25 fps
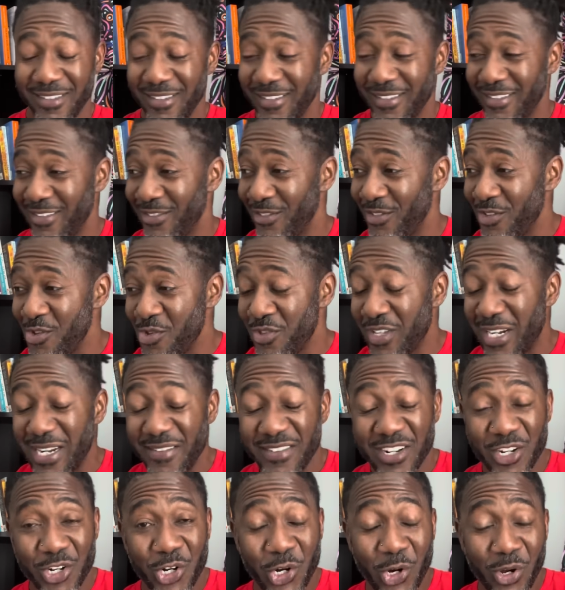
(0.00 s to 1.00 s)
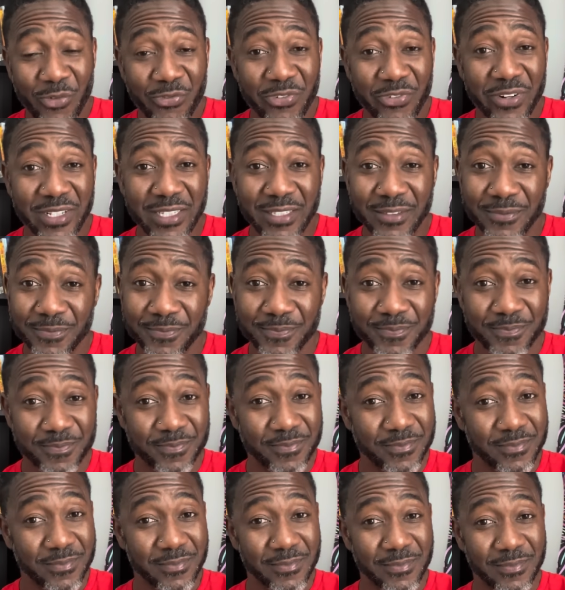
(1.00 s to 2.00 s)
You're not even a girlfriend.
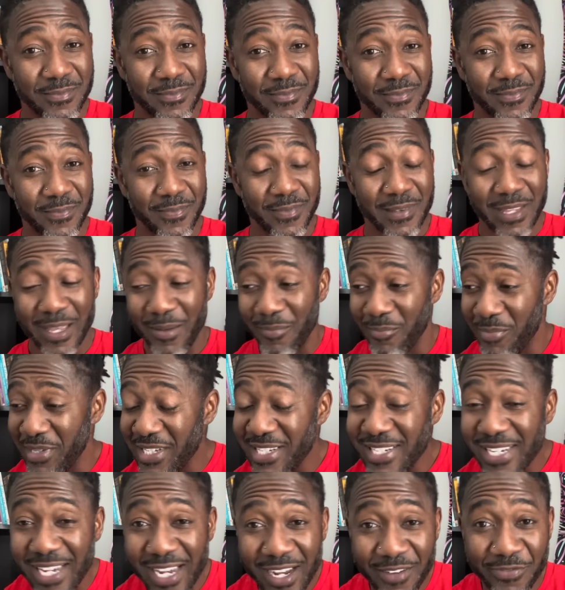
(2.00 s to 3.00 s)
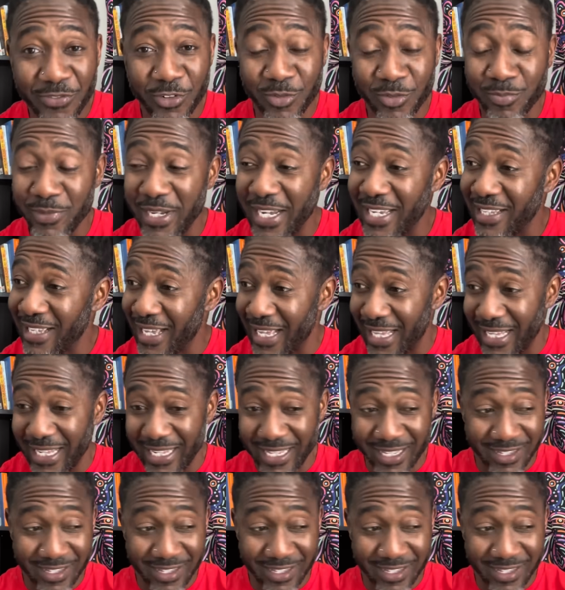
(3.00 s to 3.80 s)
Be careful, man.